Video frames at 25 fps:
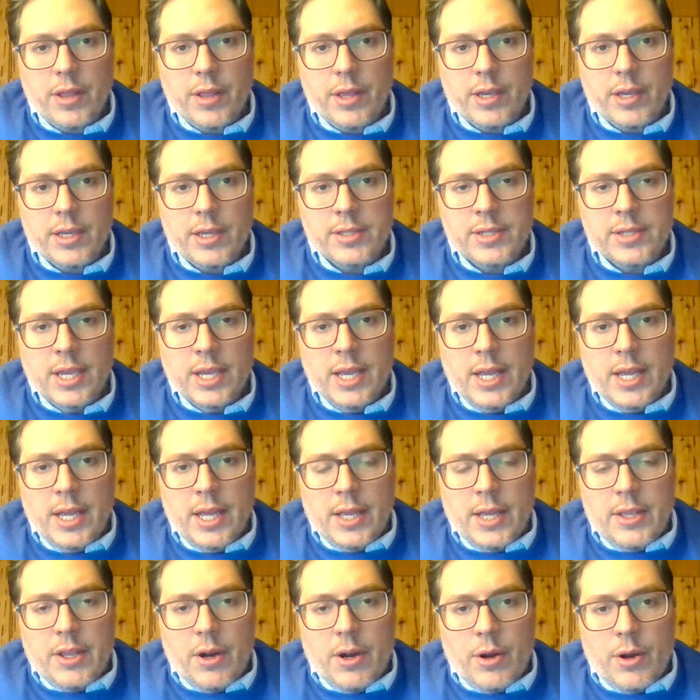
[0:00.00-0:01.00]
I think it's,
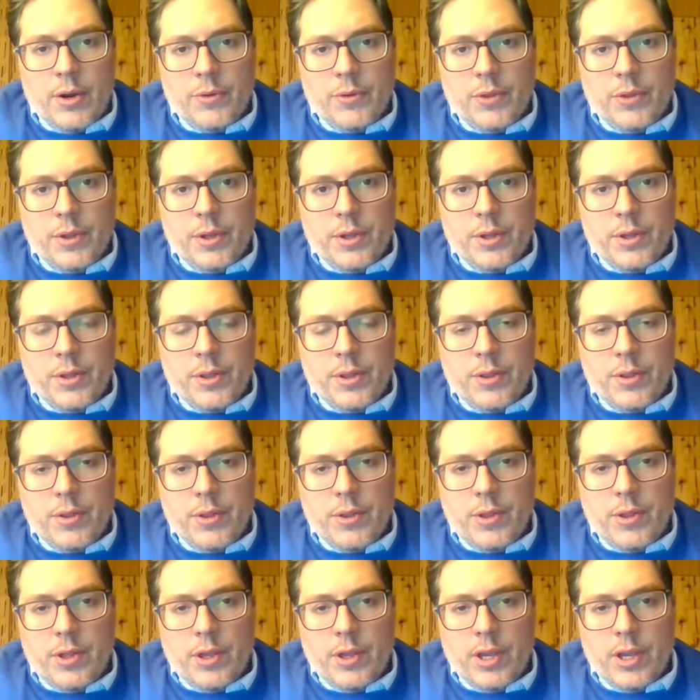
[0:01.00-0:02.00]

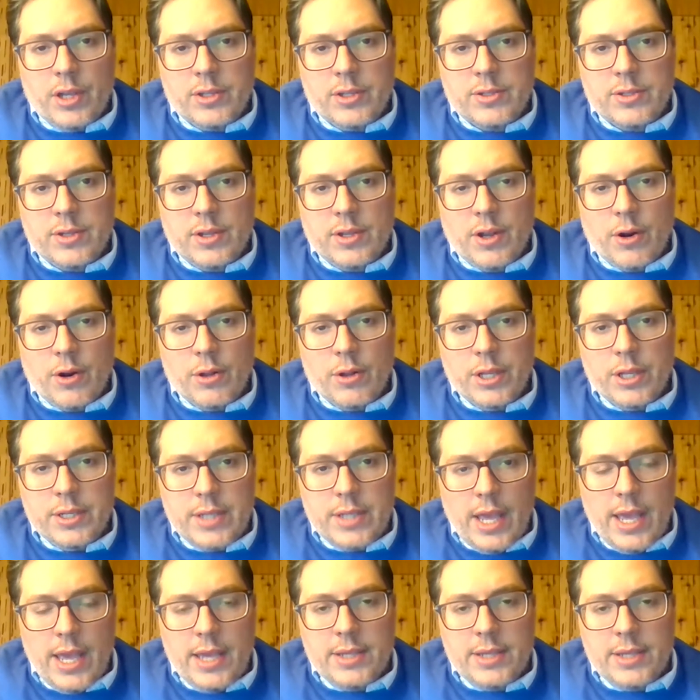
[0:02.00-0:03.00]
it's early
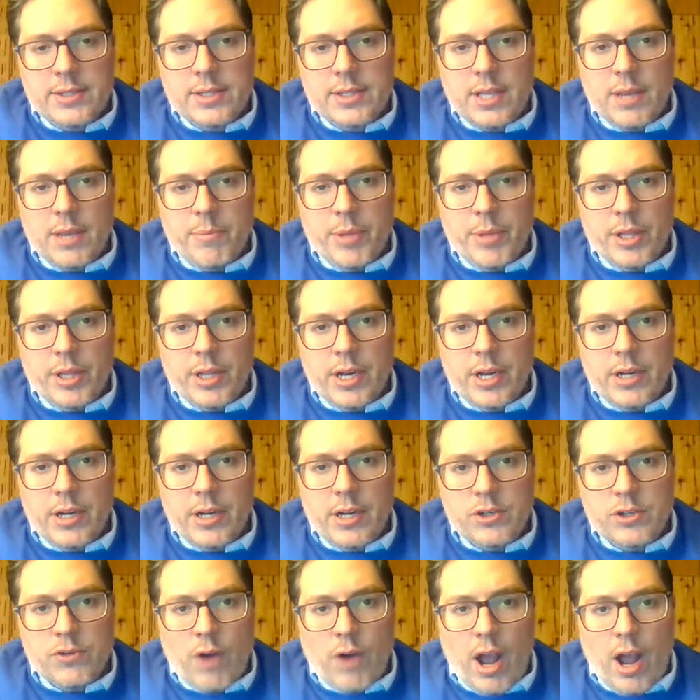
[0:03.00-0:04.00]
days, the ability
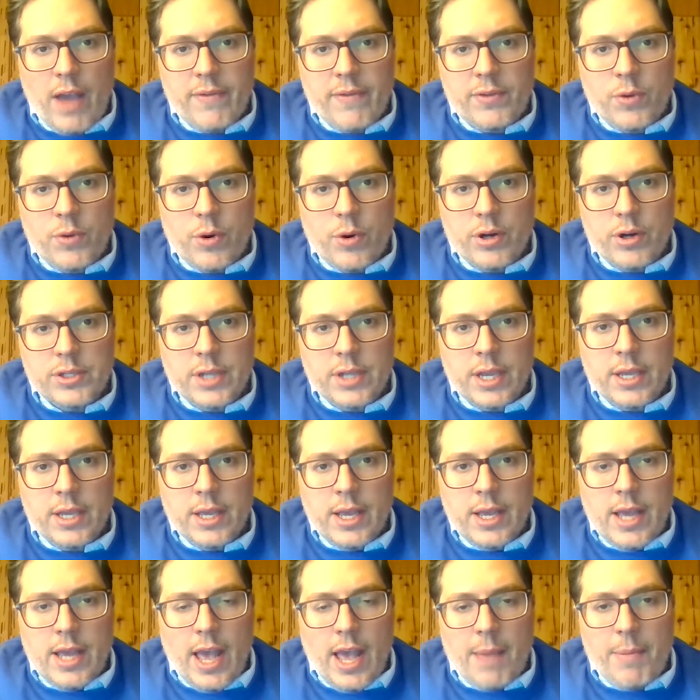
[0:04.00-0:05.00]
to drive towards a
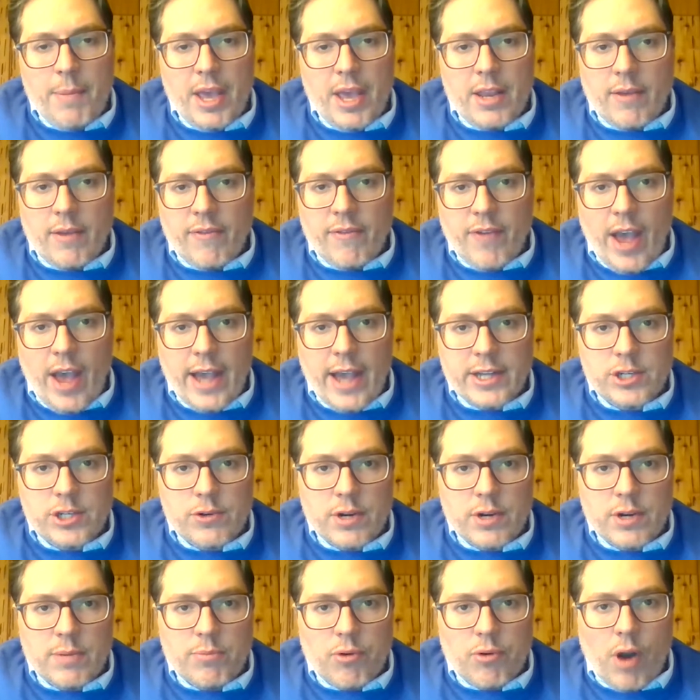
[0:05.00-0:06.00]

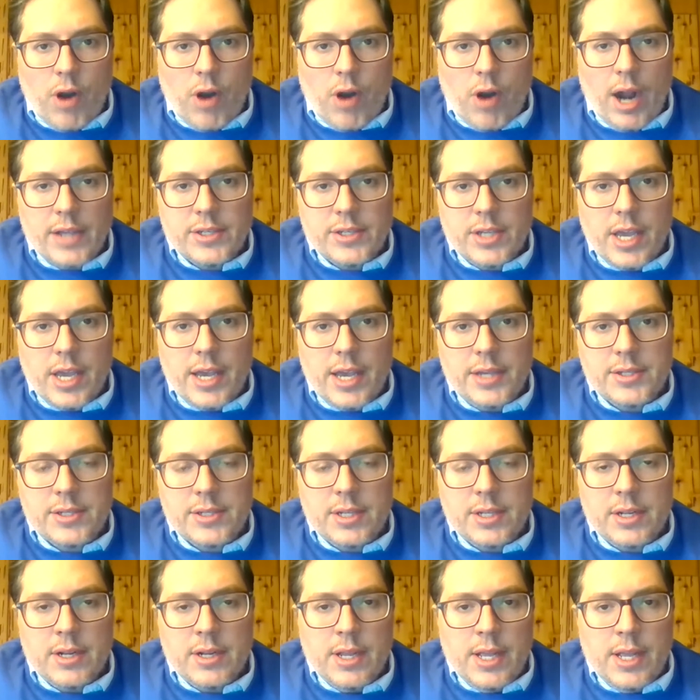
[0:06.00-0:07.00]
manufacturing process.
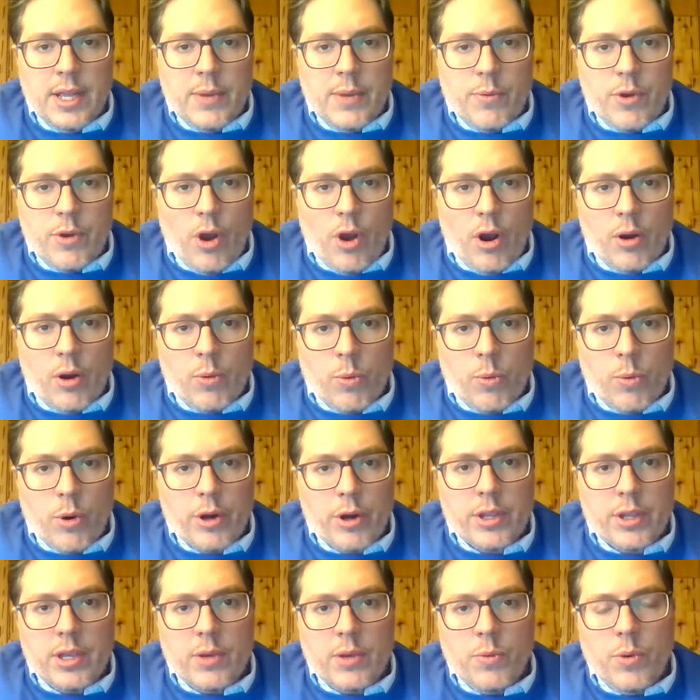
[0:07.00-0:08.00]
And we all are
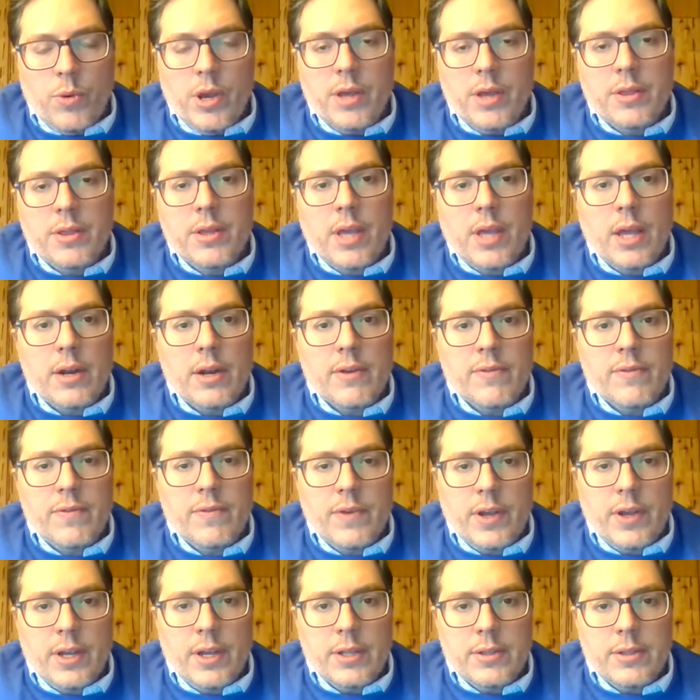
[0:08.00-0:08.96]
working with kind of,